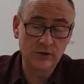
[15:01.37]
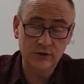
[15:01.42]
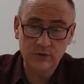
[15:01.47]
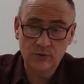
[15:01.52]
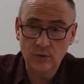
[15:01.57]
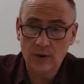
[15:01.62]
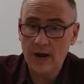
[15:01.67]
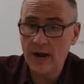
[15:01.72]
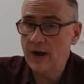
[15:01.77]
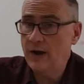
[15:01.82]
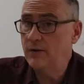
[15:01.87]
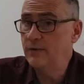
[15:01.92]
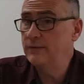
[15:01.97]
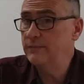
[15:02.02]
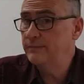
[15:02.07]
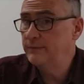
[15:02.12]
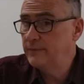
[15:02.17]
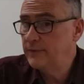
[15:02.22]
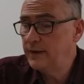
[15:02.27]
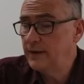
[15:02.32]
good
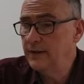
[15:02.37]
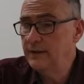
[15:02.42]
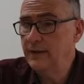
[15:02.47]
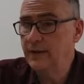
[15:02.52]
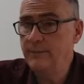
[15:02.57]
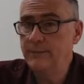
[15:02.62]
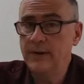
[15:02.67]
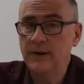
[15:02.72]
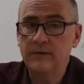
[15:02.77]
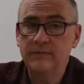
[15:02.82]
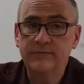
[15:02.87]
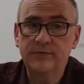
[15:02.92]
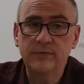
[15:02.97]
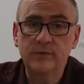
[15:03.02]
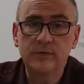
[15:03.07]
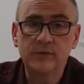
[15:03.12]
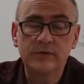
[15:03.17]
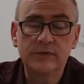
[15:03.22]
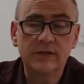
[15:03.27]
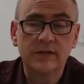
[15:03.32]
ground and they bear
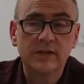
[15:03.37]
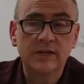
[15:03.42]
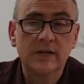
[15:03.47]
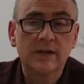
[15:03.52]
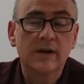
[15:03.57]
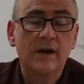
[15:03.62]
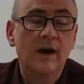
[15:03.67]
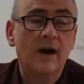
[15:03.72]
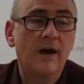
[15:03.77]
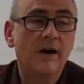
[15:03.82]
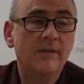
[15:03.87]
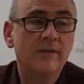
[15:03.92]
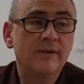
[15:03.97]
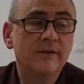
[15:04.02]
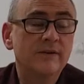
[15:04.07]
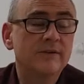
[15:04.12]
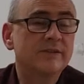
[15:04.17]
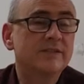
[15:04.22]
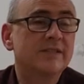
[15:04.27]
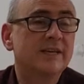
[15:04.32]
fruit.
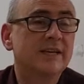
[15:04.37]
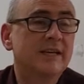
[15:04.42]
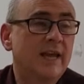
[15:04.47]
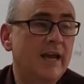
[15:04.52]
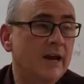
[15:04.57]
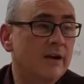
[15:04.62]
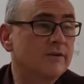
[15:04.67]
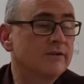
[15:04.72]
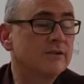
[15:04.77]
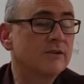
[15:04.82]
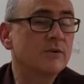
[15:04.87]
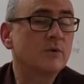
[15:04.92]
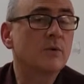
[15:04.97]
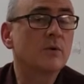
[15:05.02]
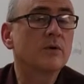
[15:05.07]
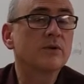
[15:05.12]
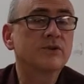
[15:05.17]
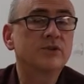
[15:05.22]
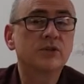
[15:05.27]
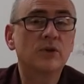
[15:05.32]
Others, the cares of the
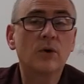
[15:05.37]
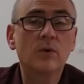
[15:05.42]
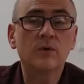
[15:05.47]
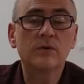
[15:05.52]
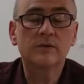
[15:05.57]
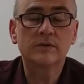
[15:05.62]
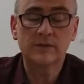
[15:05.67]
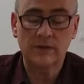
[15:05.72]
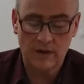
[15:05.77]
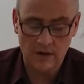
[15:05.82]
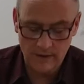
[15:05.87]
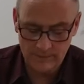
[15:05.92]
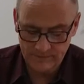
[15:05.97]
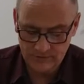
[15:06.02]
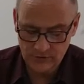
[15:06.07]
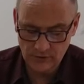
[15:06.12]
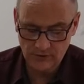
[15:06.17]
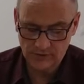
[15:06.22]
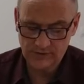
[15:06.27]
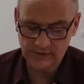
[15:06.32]
world choked
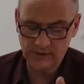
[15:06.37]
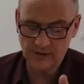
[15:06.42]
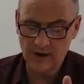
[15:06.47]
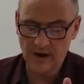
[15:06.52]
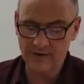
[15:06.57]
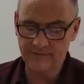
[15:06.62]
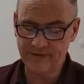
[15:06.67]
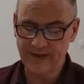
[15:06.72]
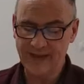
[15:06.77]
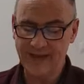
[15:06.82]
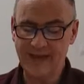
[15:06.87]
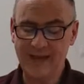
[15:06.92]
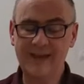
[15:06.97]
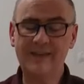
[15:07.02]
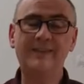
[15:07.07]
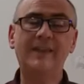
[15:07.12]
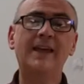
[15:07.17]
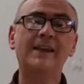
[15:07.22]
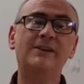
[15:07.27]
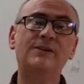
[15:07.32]
up, choked it off,
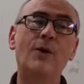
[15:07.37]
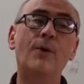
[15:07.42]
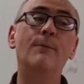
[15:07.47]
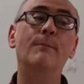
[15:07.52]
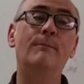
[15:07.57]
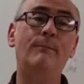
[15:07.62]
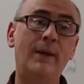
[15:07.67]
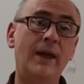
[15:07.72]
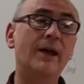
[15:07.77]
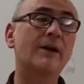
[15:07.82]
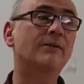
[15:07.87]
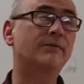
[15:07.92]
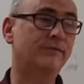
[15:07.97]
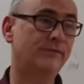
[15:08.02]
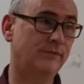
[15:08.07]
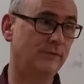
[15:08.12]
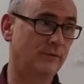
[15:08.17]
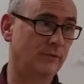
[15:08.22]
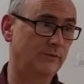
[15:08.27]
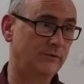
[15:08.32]
and they don't bear
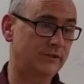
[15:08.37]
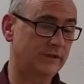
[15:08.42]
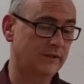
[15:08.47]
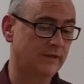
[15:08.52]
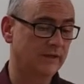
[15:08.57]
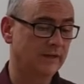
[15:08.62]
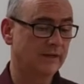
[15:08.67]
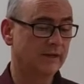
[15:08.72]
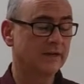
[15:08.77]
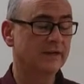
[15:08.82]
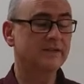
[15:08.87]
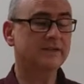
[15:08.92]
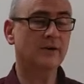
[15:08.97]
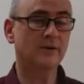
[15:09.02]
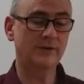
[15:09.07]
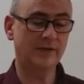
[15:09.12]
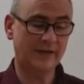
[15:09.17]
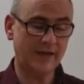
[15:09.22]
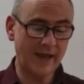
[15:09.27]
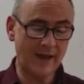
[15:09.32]
fruit.
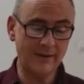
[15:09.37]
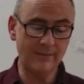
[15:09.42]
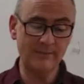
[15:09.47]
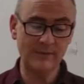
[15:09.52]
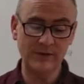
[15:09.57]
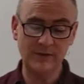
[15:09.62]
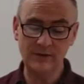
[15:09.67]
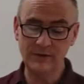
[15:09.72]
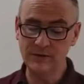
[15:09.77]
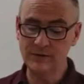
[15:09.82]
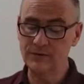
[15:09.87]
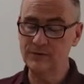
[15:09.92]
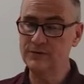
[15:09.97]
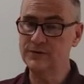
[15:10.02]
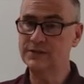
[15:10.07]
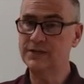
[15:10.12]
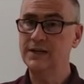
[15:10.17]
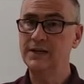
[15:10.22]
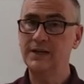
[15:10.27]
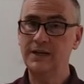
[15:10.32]
So it can be
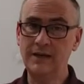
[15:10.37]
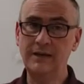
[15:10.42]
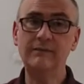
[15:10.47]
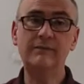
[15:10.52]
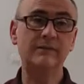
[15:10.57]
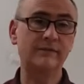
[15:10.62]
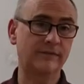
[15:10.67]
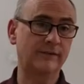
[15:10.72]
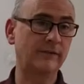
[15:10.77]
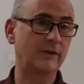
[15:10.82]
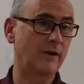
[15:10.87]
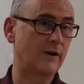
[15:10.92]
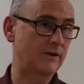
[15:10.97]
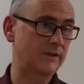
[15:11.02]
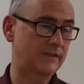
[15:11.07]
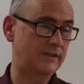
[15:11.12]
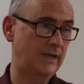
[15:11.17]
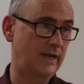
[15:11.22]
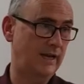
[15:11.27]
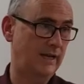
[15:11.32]
used even for
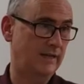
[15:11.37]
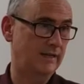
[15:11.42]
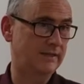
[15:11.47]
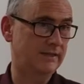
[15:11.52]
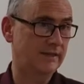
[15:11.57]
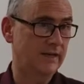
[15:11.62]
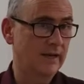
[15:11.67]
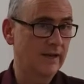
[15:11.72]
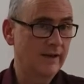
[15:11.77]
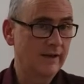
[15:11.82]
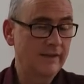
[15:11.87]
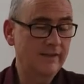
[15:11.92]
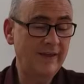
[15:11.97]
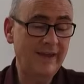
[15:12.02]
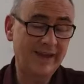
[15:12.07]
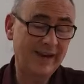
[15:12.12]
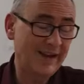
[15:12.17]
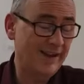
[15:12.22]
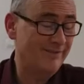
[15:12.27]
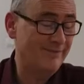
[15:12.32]
our sakes
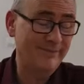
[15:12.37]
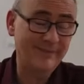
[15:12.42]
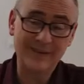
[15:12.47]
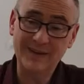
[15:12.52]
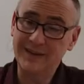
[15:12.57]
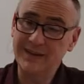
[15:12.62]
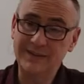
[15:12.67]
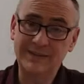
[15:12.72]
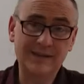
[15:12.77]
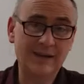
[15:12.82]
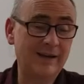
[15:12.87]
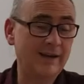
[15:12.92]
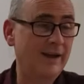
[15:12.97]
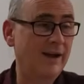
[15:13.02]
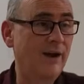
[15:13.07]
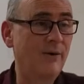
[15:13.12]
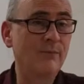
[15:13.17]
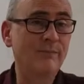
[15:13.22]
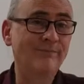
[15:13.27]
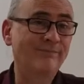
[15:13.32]
and I, I tell you,
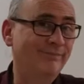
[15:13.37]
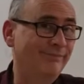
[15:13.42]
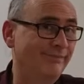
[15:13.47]
I,